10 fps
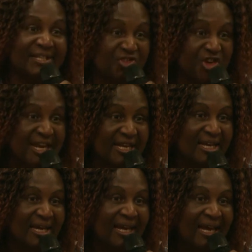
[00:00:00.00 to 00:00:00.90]
and
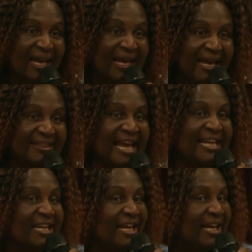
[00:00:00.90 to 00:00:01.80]
drink, and
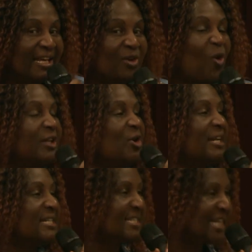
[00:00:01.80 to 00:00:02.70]
then he got
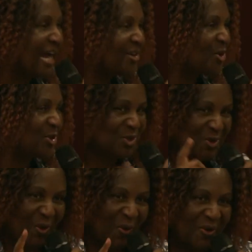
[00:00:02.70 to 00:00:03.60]
on his chariot to
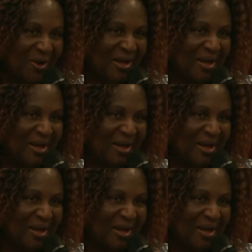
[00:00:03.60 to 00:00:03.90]
go.